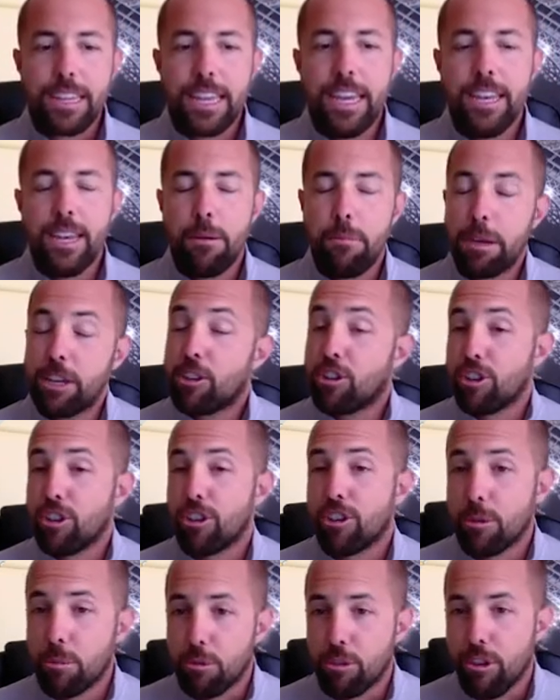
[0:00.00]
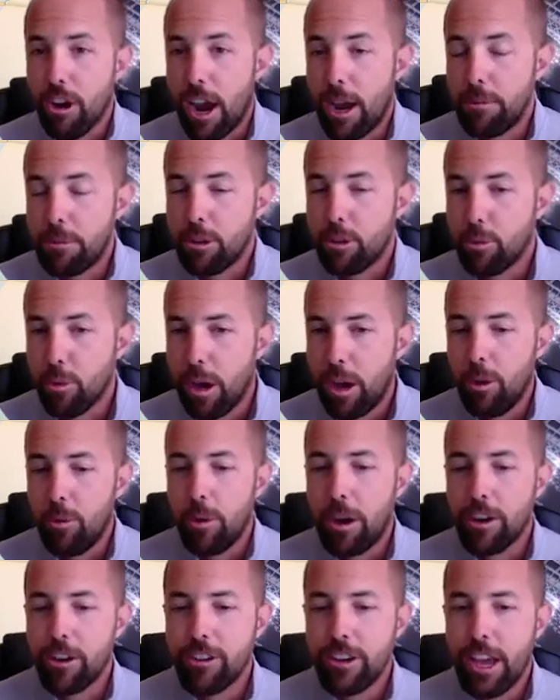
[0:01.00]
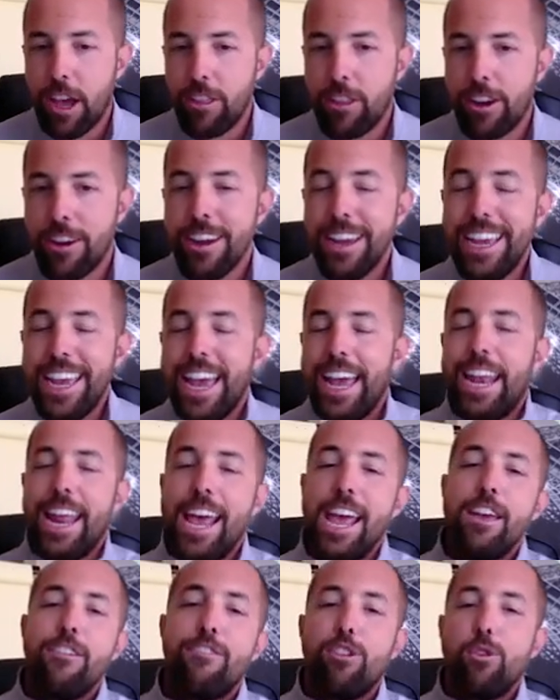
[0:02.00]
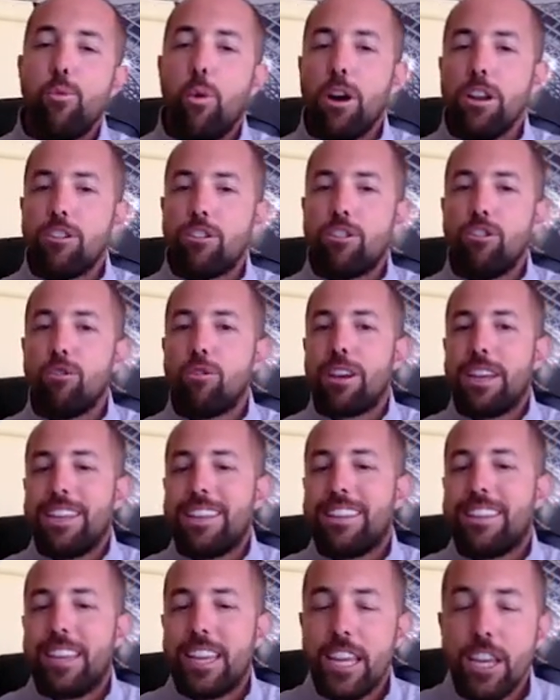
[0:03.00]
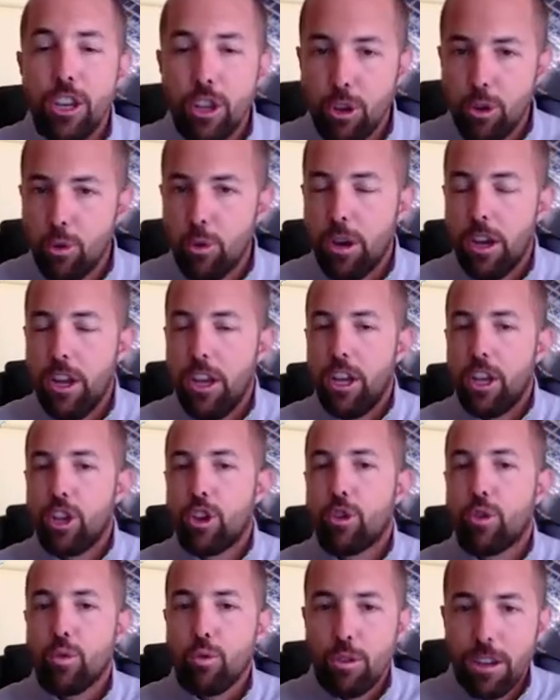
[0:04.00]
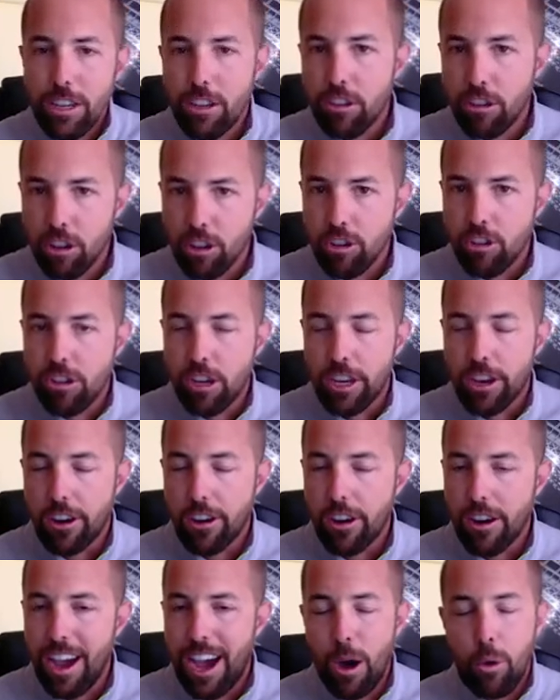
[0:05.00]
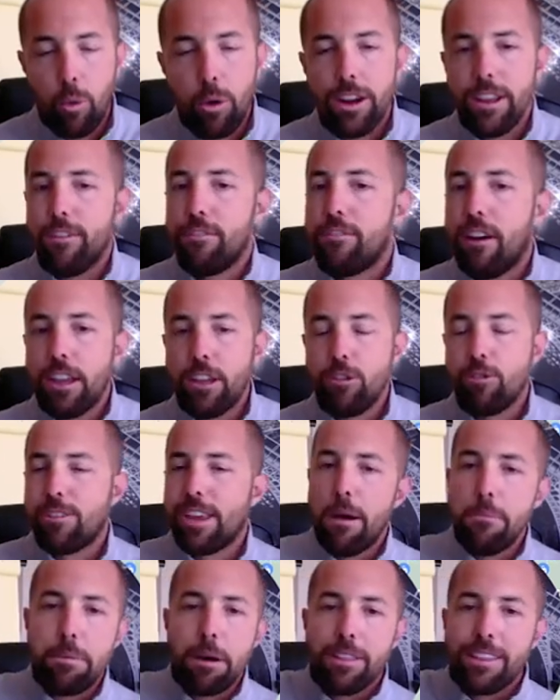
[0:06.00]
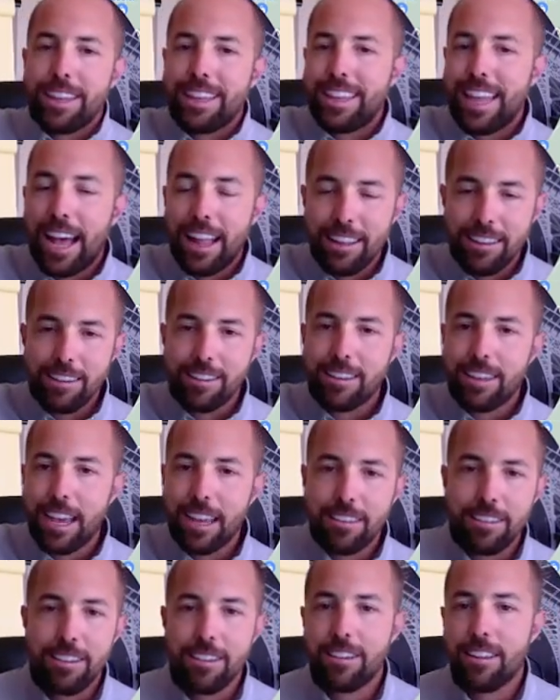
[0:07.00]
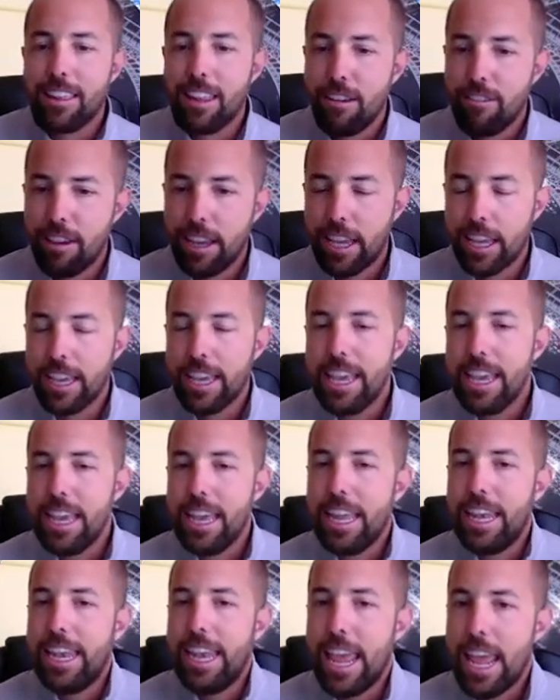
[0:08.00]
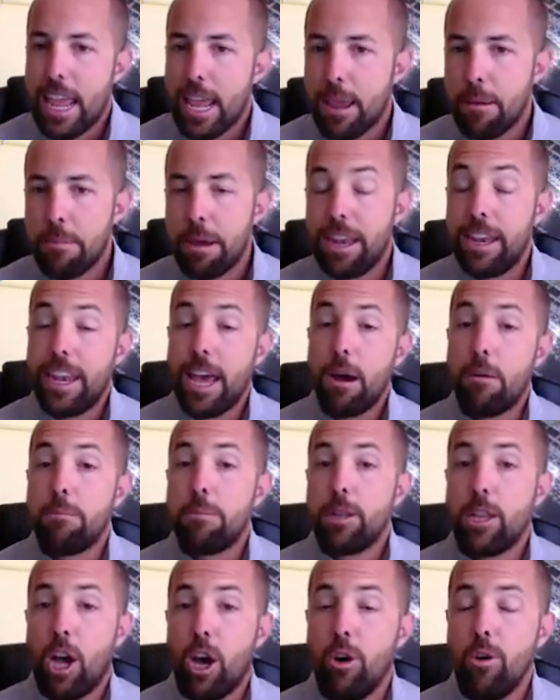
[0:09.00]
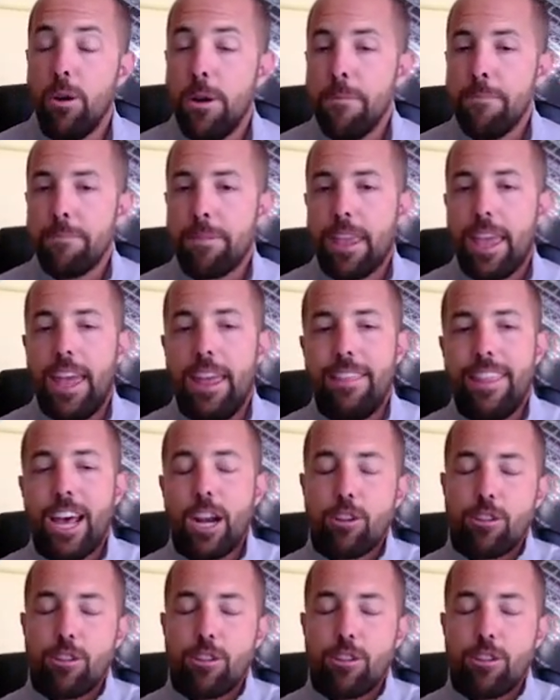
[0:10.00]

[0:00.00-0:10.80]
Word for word: And uh, make sure you're subscribed as well while you're down there. And hey, if you want to continue your research here, I want to invite you, tap on the Dallas, Texas Living name down below, and